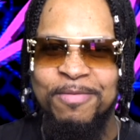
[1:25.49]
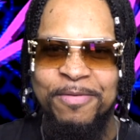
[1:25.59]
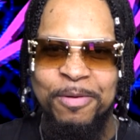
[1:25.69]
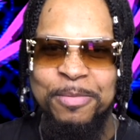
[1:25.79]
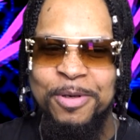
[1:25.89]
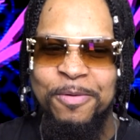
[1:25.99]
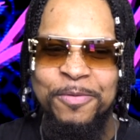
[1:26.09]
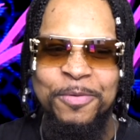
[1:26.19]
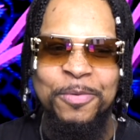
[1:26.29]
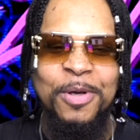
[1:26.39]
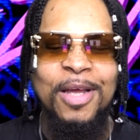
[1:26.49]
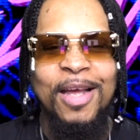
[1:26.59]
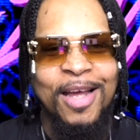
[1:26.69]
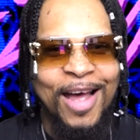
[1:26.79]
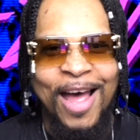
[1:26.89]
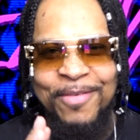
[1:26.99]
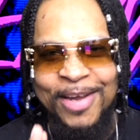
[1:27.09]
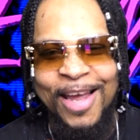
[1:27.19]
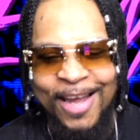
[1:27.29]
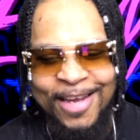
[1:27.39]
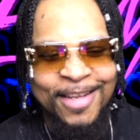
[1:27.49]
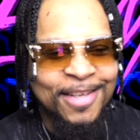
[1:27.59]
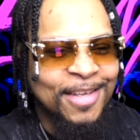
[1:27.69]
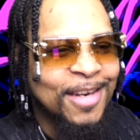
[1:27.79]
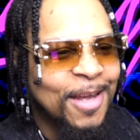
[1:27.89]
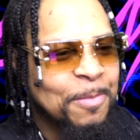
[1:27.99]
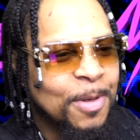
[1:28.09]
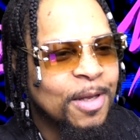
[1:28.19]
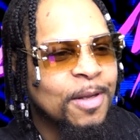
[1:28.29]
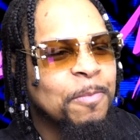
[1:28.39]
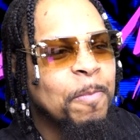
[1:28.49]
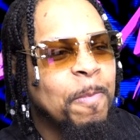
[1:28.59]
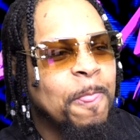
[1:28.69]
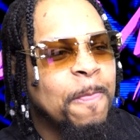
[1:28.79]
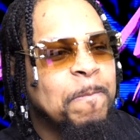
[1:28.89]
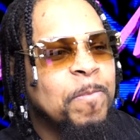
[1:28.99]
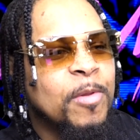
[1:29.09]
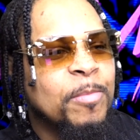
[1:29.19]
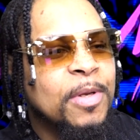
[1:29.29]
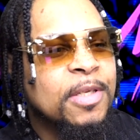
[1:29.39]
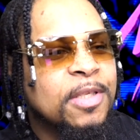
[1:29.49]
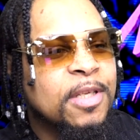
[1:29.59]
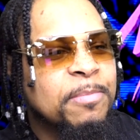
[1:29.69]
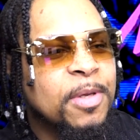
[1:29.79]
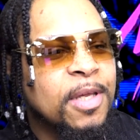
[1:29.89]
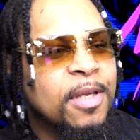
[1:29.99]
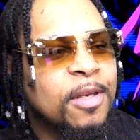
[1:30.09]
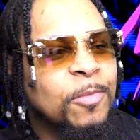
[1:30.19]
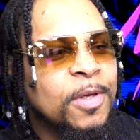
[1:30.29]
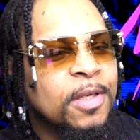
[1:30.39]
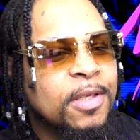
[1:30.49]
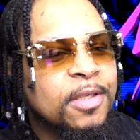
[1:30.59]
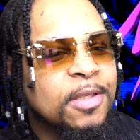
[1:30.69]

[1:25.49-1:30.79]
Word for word: some Filipino food. I haven't had any of that, man. Well, let's keep kicking it with Ez,